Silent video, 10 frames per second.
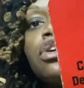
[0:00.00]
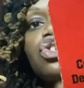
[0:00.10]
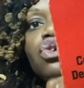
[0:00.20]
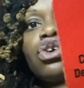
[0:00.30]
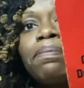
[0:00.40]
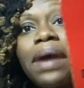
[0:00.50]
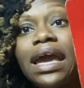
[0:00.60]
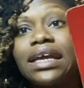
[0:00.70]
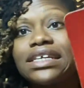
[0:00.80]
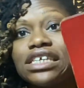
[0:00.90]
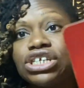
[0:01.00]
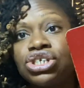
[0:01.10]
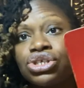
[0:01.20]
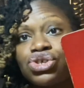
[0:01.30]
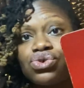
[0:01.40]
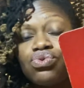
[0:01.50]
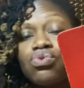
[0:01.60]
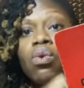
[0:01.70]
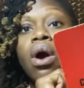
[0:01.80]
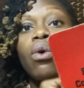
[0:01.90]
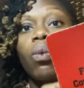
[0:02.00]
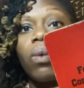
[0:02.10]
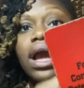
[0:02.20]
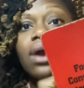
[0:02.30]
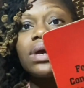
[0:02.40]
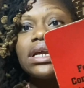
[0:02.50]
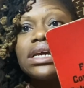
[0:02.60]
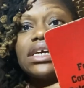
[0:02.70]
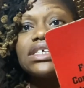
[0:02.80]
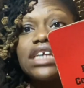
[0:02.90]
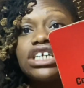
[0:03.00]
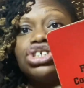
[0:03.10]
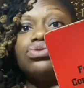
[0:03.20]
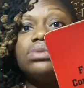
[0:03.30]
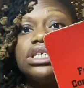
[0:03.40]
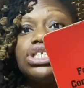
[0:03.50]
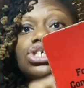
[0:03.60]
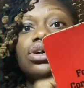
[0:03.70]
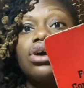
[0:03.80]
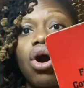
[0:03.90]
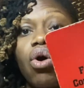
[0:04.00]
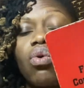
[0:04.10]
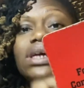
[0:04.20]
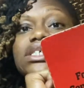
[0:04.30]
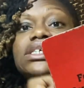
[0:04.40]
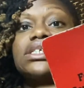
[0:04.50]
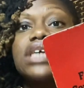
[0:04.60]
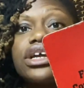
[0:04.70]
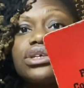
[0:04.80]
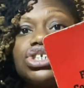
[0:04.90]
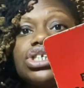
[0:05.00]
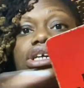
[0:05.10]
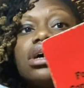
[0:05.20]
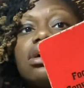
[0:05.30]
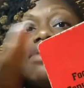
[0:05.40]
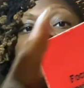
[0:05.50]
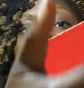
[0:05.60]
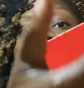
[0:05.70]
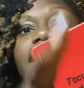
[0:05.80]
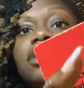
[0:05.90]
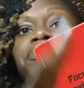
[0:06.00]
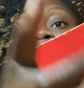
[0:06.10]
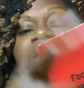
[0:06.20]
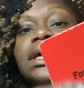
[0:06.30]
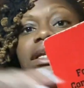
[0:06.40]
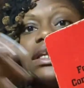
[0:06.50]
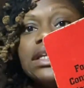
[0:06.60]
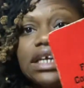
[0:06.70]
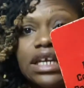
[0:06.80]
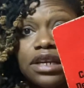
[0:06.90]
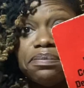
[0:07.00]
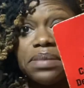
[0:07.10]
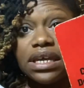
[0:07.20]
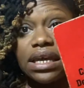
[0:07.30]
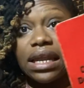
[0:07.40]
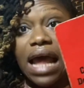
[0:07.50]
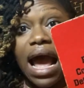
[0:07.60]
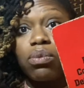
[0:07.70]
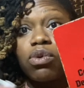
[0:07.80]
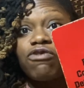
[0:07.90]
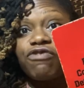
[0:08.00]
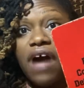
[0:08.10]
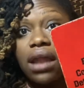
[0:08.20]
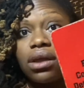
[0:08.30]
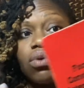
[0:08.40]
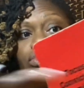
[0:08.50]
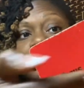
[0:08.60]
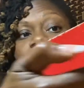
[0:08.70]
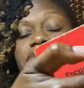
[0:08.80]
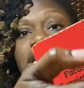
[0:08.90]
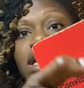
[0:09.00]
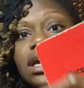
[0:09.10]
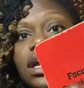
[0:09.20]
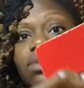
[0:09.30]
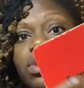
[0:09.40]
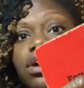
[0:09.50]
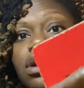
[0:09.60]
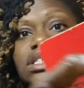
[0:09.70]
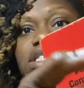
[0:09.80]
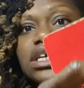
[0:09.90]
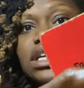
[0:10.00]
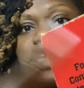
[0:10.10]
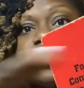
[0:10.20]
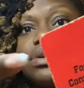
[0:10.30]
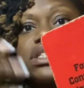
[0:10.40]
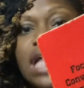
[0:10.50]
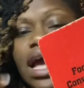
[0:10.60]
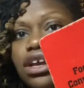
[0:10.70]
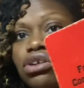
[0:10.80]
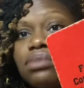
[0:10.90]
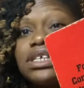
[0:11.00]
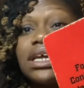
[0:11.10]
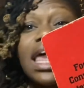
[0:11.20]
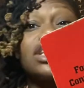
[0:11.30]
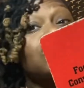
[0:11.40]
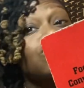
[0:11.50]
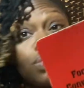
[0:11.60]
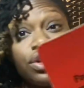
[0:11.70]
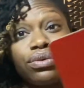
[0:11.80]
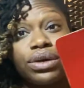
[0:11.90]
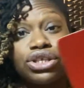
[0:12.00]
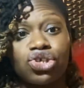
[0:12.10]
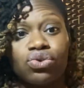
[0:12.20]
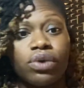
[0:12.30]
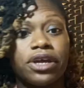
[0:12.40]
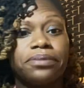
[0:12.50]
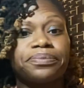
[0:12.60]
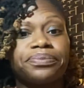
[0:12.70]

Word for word: So you're paying attention to where it is that you need to go. It's this energy of like, lead me and I will follow. You know what I'm saying? And with her sitting here, it's like, you know what I'm saying? Like surrendering to it.